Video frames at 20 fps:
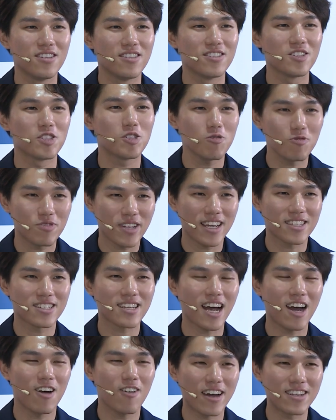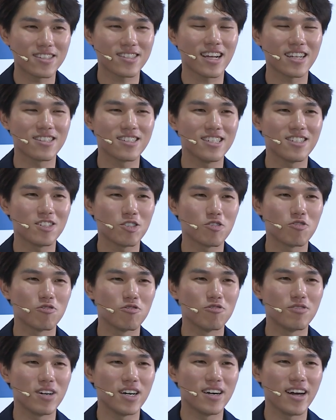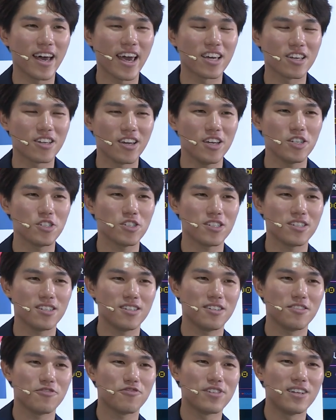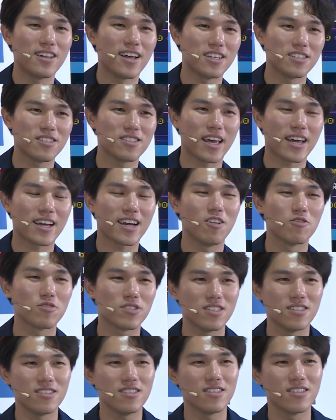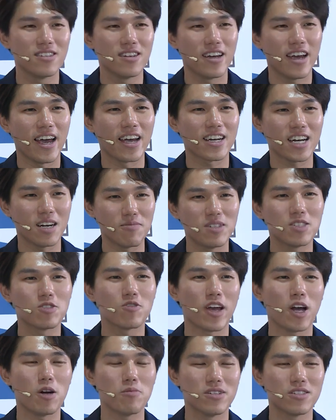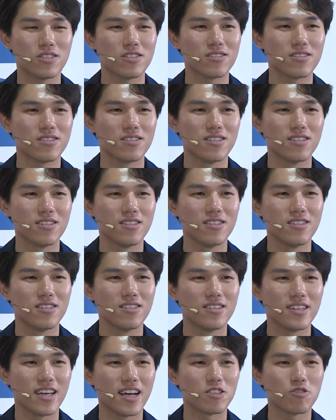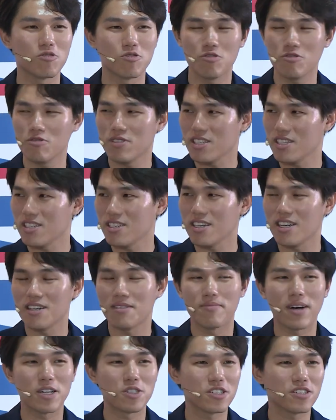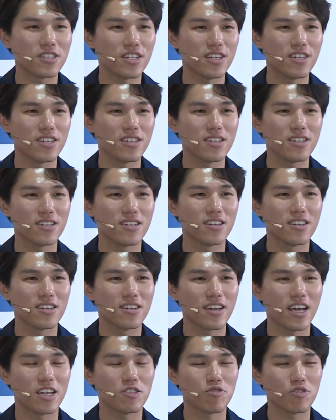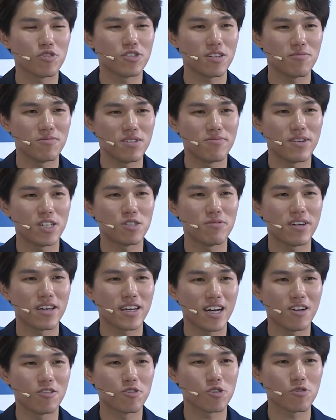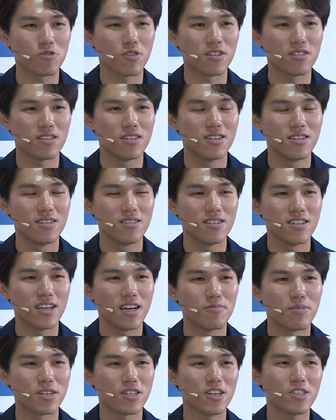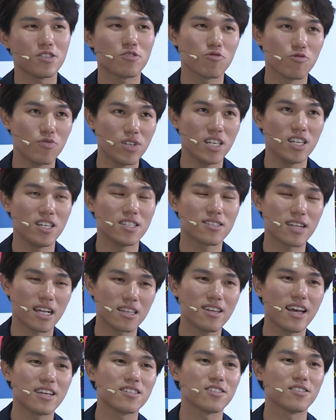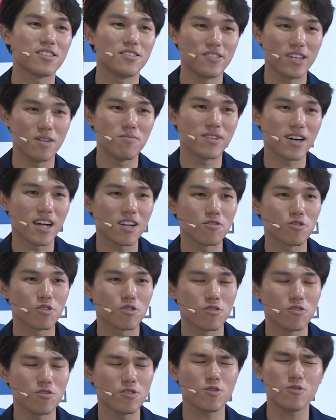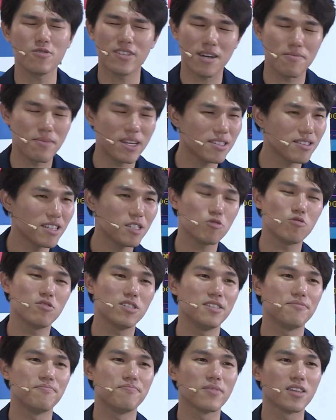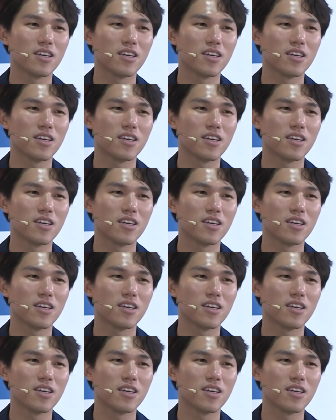So that's how I started to engage a freelance accountant and coming to help us, to do the budgeting, cash flow statement, management account, and so on. Yeah, because we started as a Senjang Berhad also, so there are many things to learn.